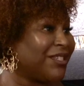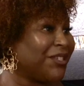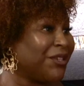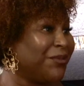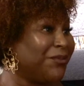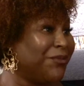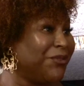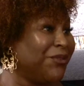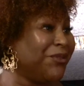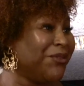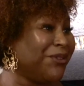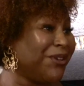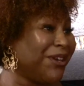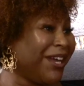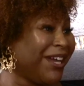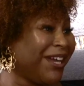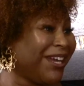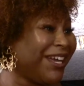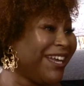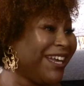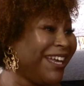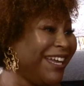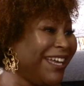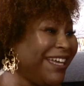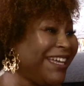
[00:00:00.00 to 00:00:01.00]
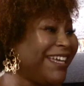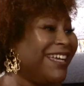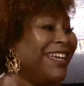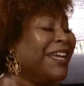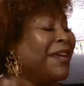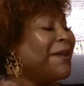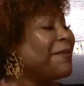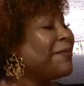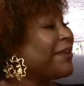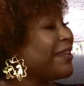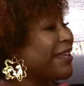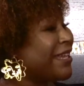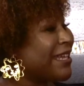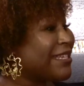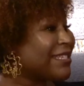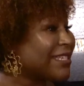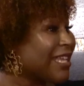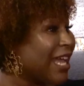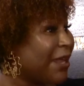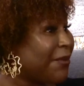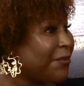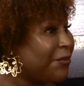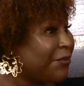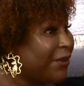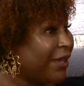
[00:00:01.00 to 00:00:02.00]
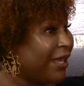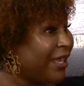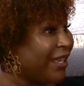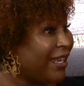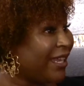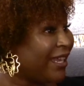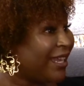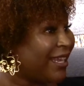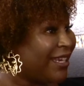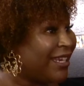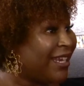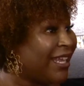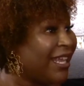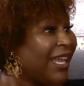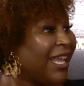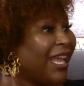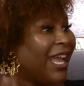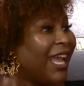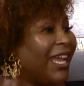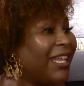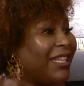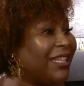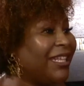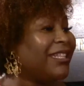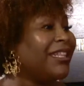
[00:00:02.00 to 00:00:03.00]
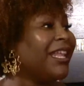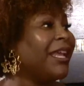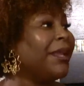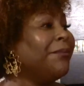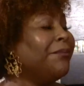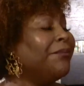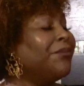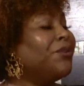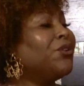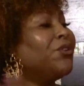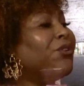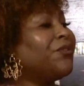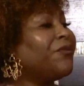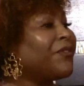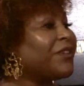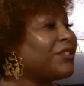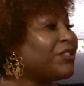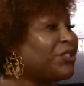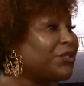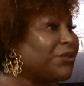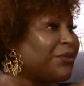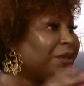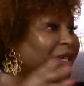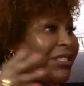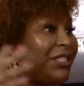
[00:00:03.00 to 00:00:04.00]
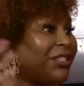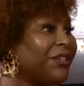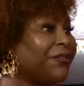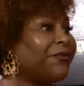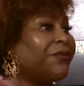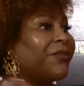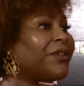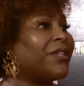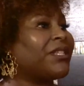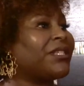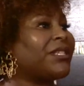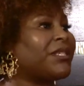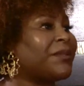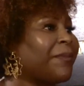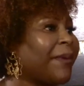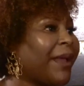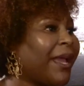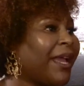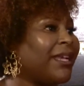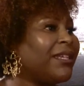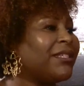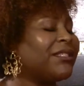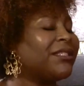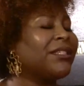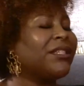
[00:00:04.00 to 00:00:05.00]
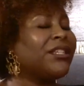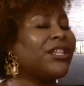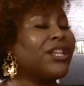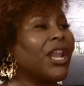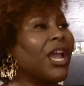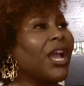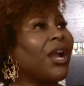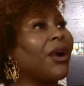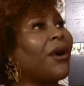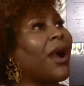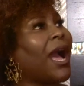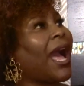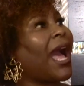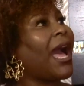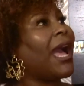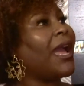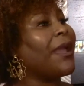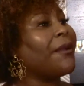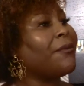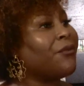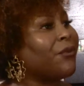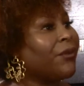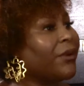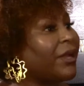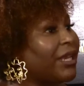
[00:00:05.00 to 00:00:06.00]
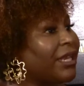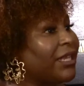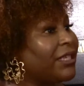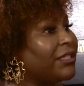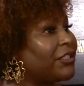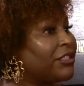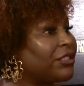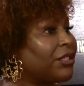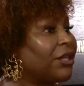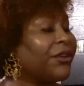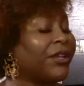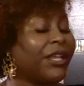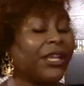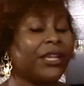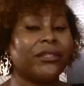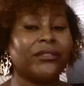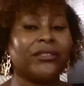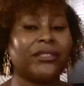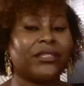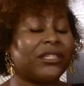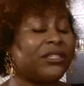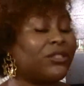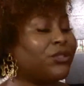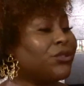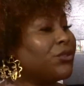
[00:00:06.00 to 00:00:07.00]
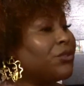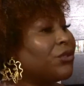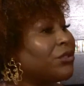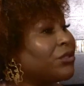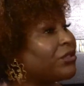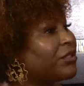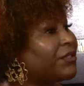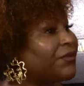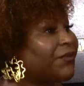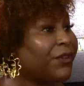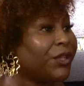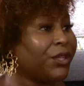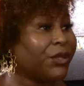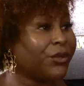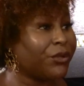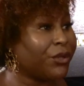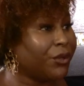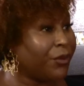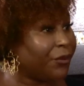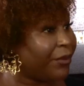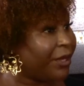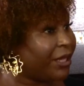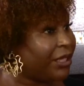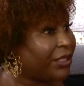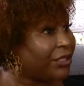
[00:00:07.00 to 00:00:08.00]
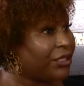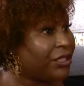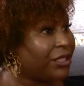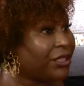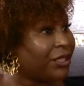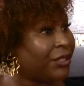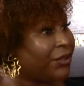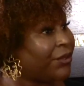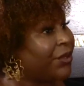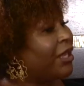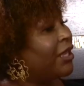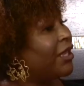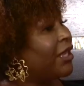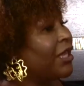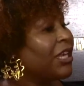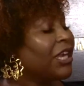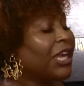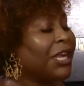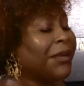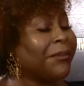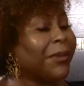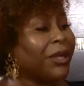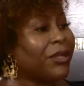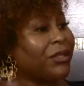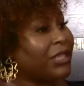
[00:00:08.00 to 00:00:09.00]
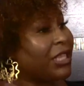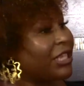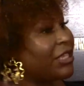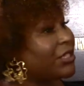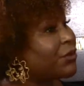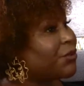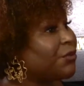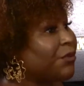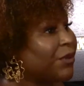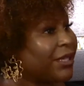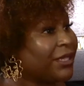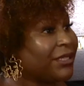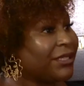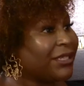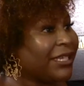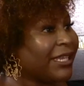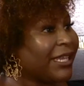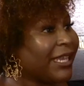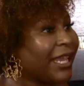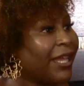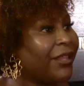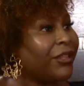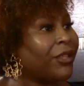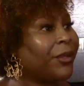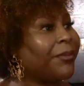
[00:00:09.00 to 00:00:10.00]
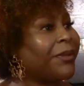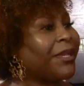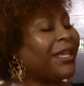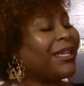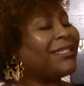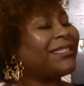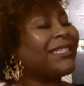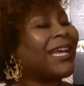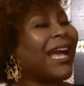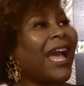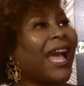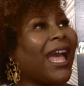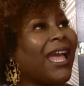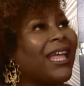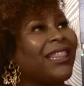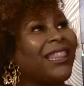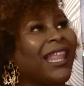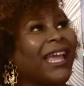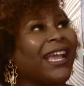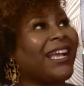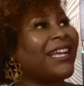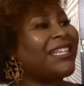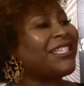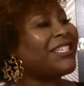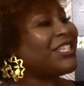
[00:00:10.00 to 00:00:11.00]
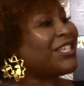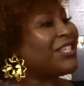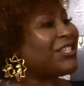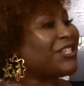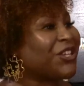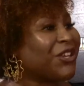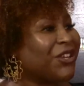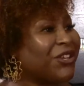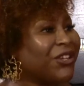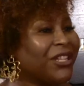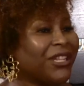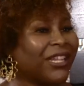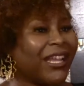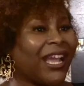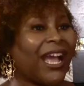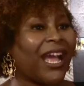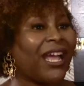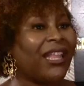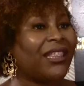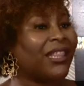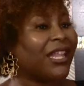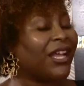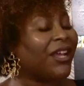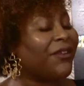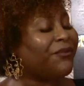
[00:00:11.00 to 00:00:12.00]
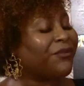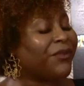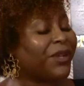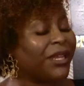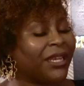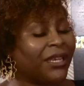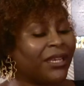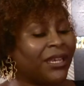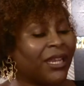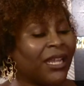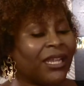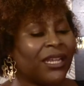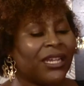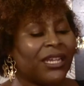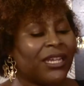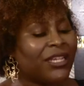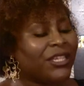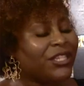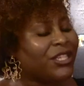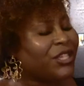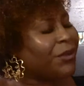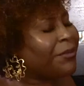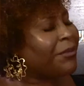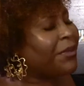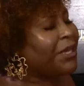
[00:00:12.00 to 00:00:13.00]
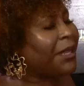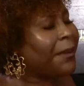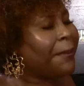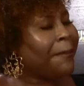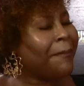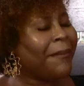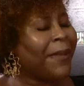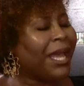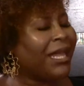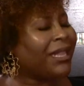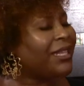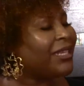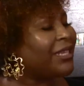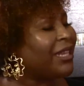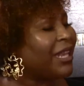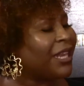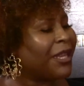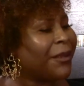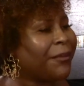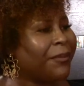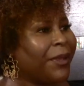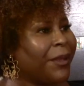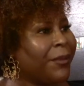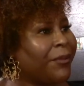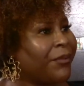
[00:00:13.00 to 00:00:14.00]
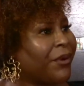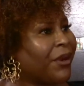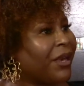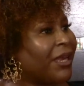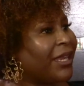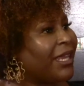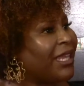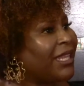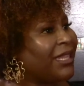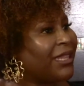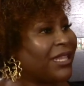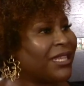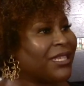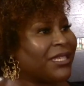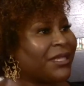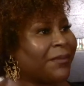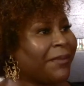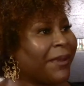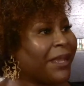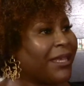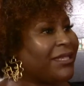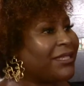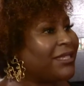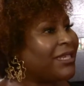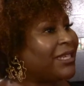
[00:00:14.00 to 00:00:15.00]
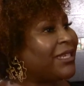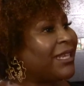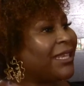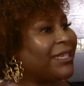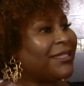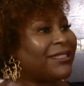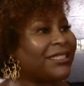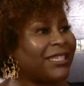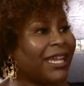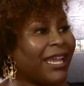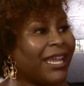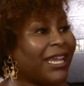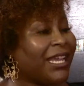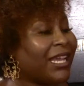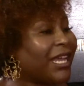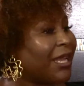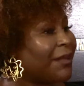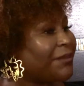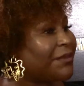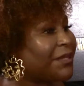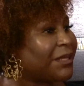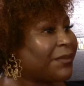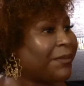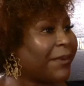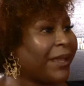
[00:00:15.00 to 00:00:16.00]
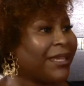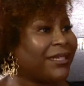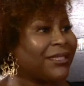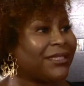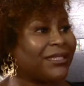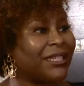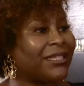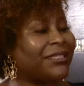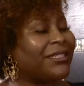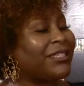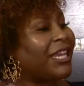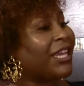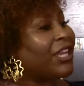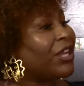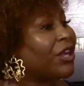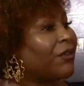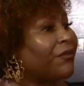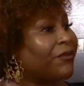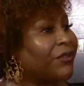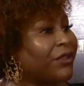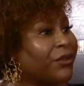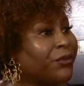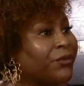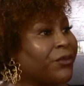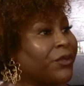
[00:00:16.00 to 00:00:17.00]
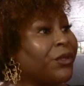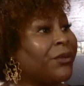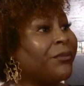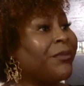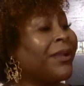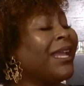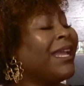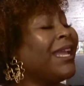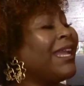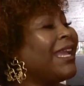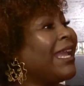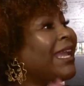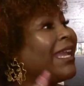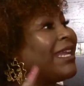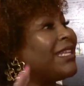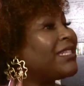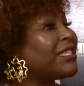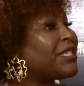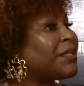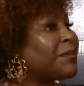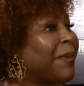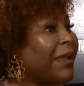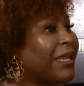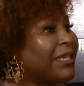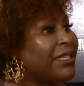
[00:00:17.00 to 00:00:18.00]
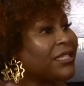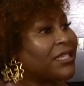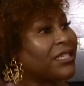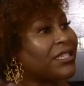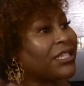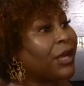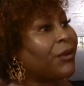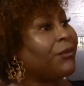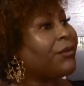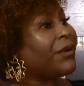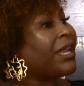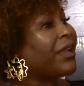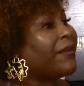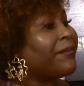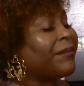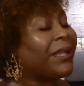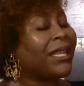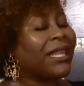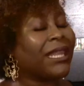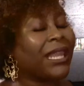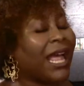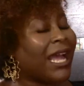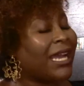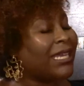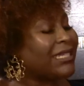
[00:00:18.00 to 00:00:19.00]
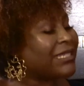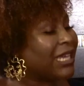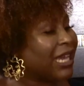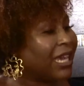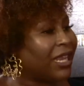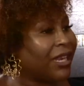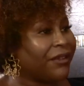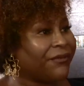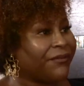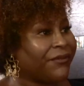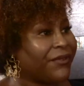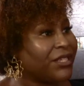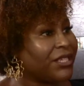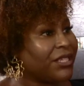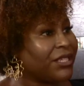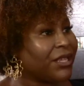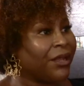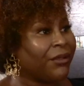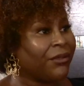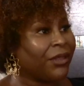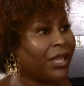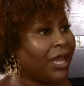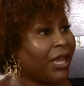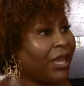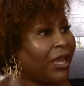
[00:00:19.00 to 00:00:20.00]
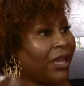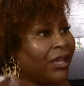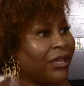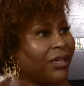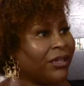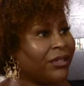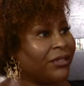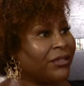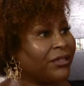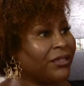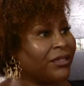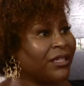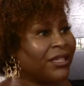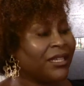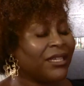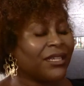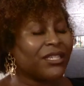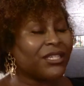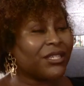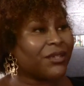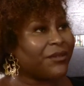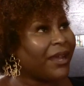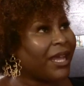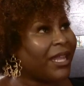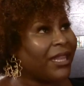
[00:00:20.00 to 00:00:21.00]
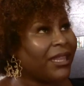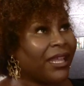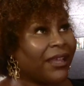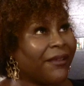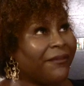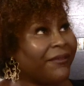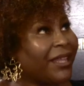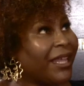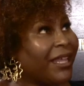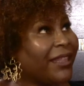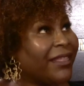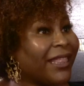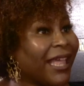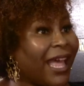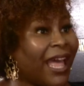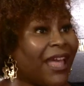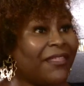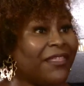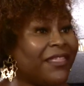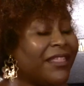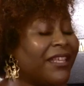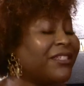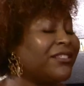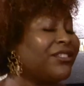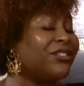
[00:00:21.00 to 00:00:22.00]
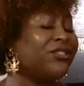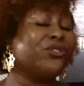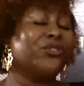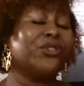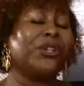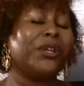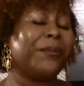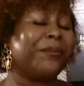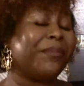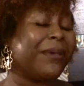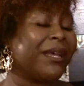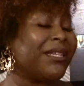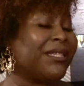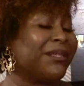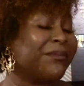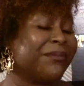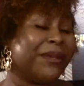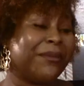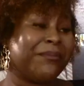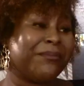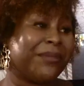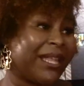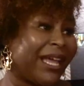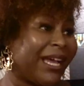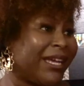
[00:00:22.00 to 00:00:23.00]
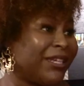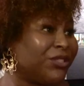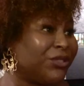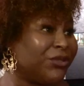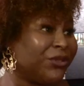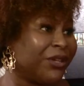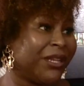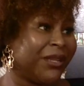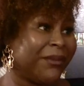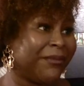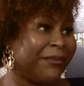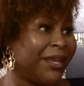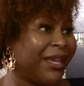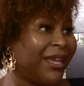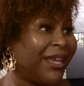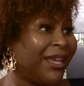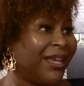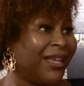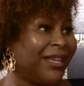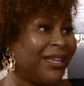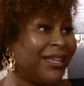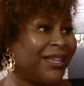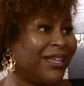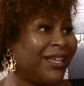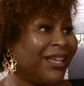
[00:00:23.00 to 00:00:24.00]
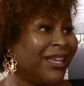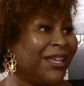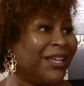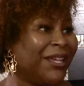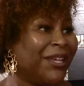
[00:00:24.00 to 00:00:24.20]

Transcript: no more because I'm winning. Mm-hmm. And then they move into a different space. No, I'm winning. So here's the tools for you to win too. Mm-hmm. Come on, let's win together. Because like I said to earlier, I love when so many melanated people are in the space and they take up space and take over the room in spaces that we have been locked out of for so long. So I love that. This trip has been Black joy to me. Yeah.